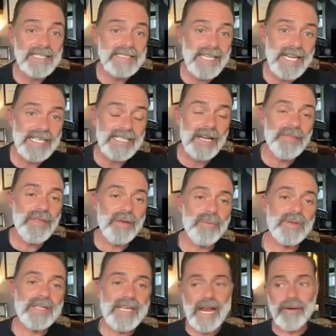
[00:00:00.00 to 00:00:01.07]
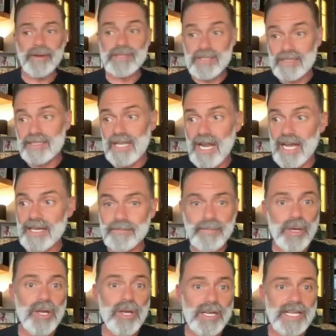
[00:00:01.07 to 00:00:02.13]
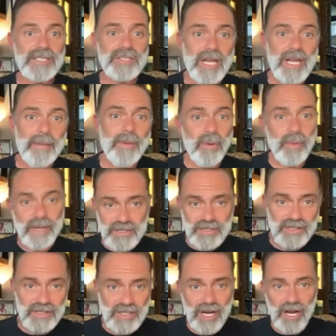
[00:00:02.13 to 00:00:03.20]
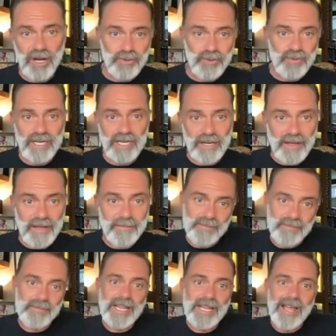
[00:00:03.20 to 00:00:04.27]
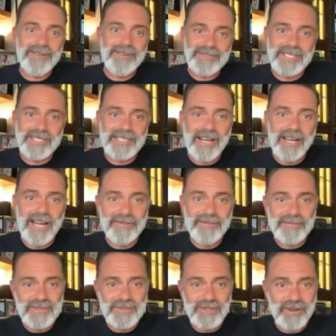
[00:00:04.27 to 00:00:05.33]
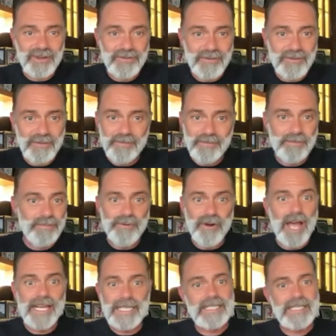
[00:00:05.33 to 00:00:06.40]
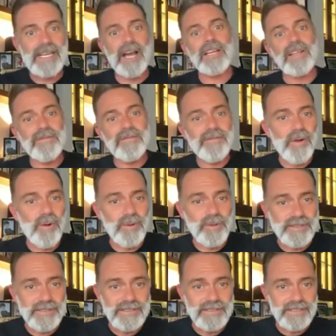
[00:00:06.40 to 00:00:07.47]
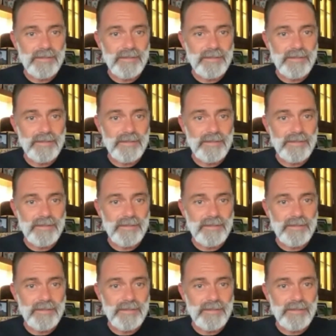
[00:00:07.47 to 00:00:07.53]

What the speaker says: And I think with characters like Bernie and Gemma, which are so, you know, they're larger than life, sort of bright, colourful